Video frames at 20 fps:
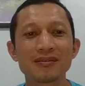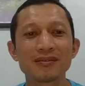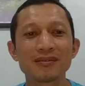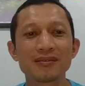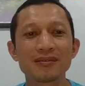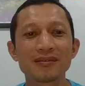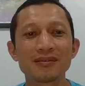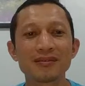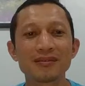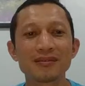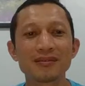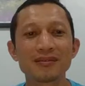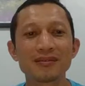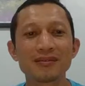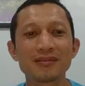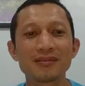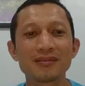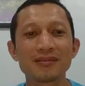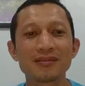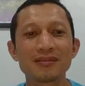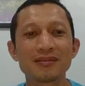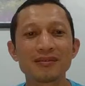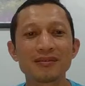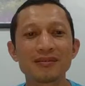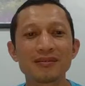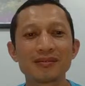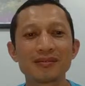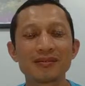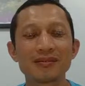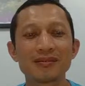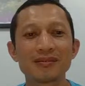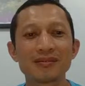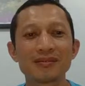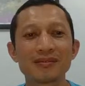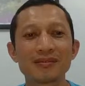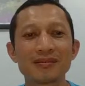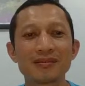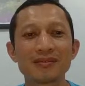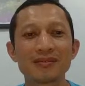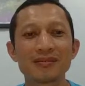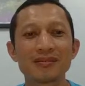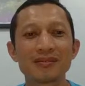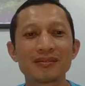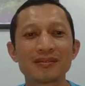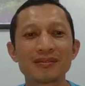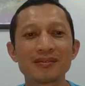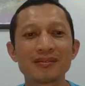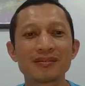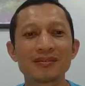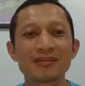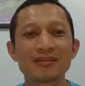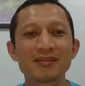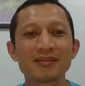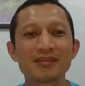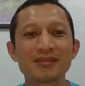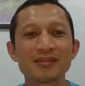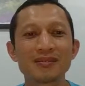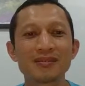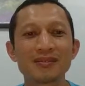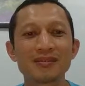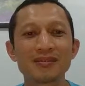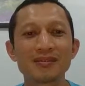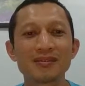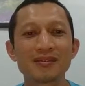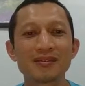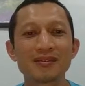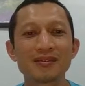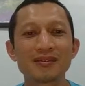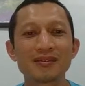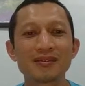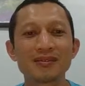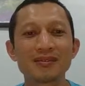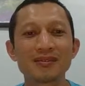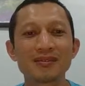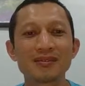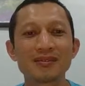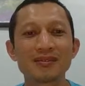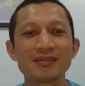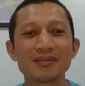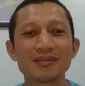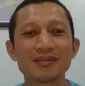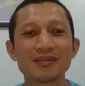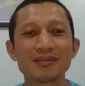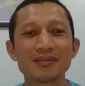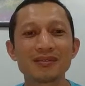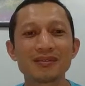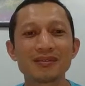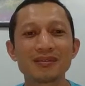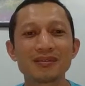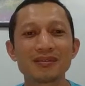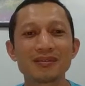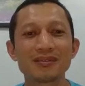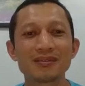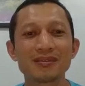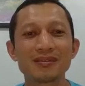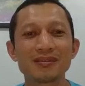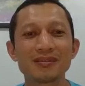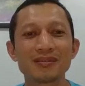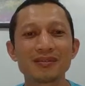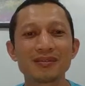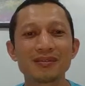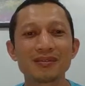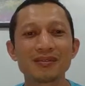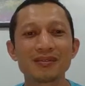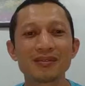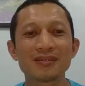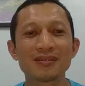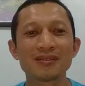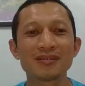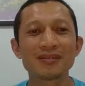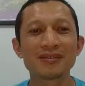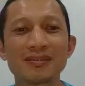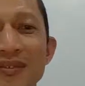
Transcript: [no speech]